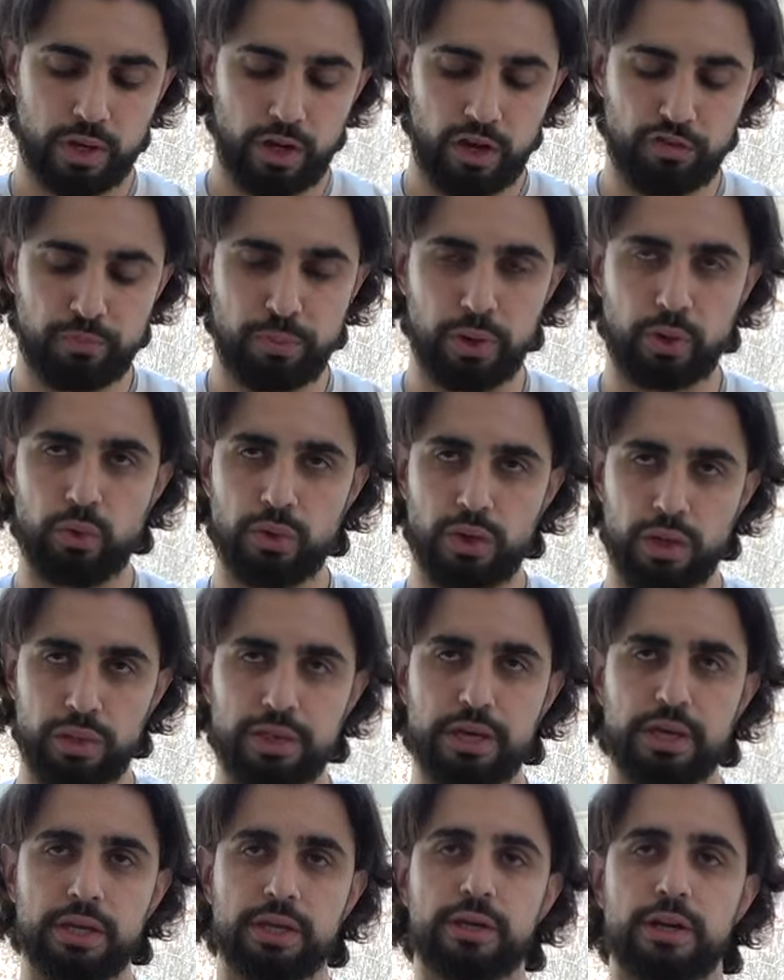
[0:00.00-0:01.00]
of Banu
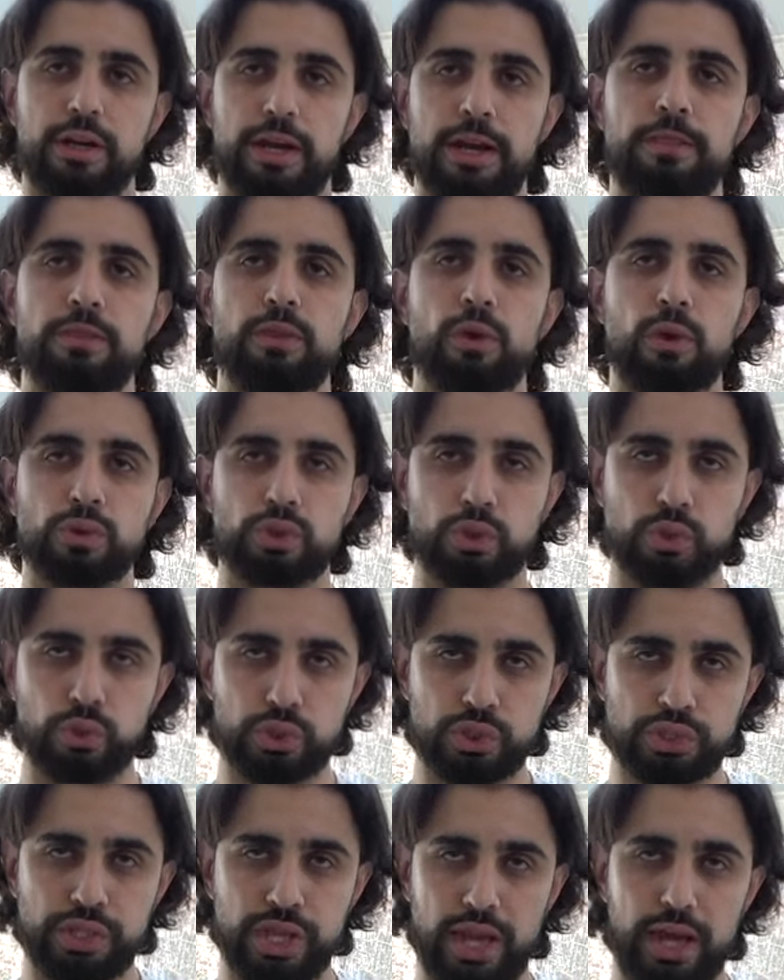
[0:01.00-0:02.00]
Nadir and those who
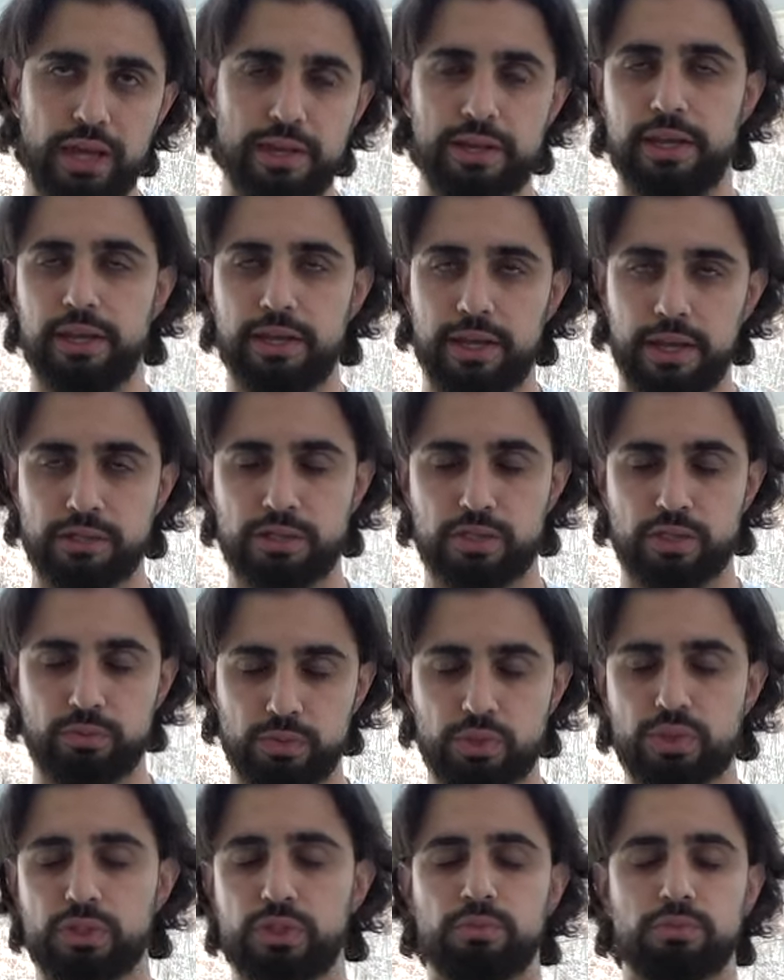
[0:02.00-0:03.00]
stand against the
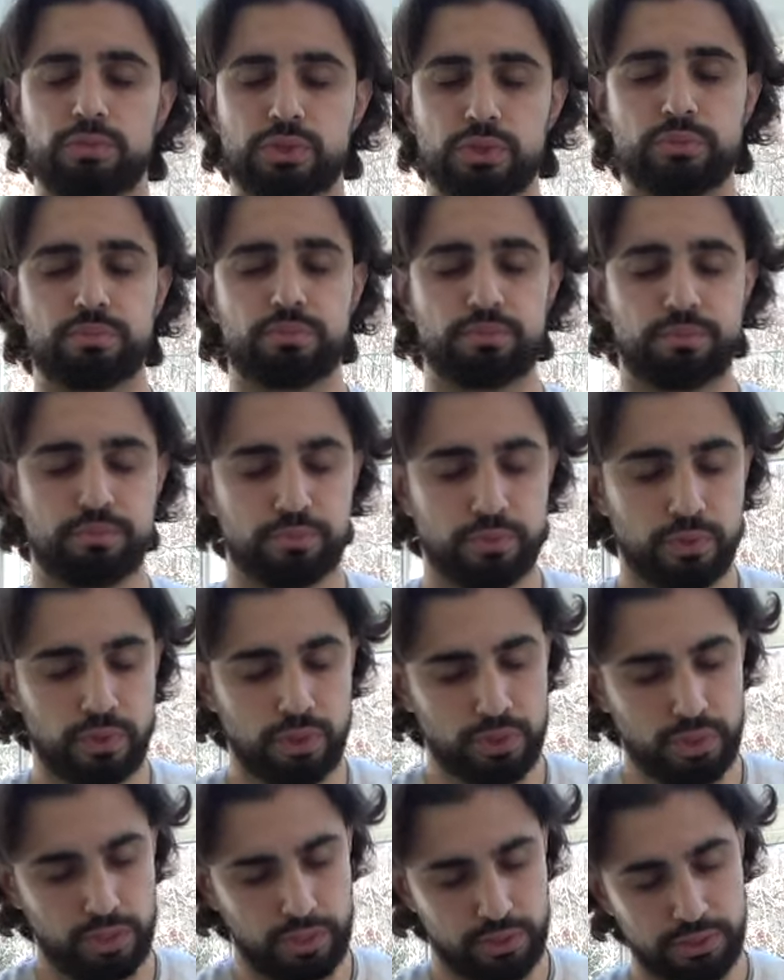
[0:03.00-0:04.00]
Muslims,
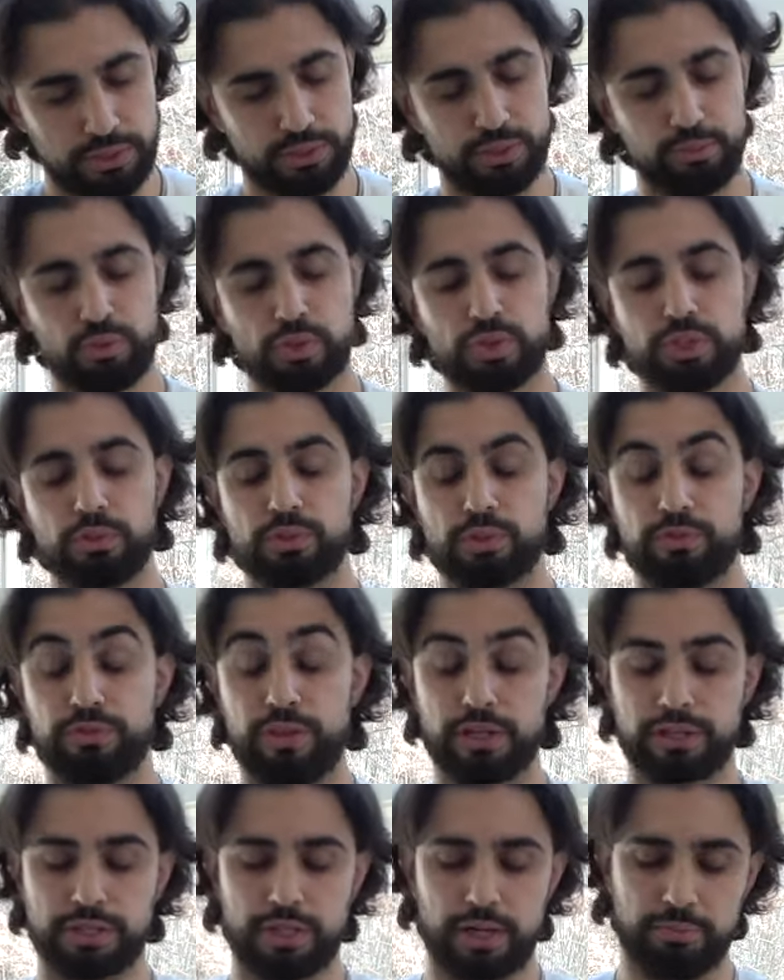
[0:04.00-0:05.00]
at least the Muslims of
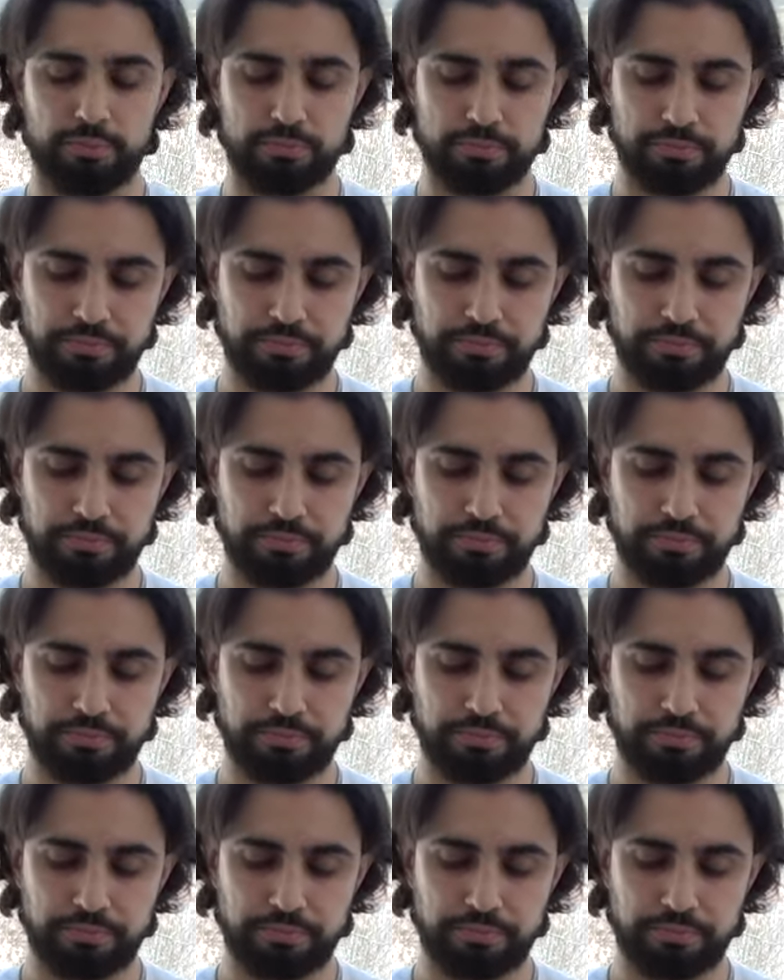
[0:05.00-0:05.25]
that time.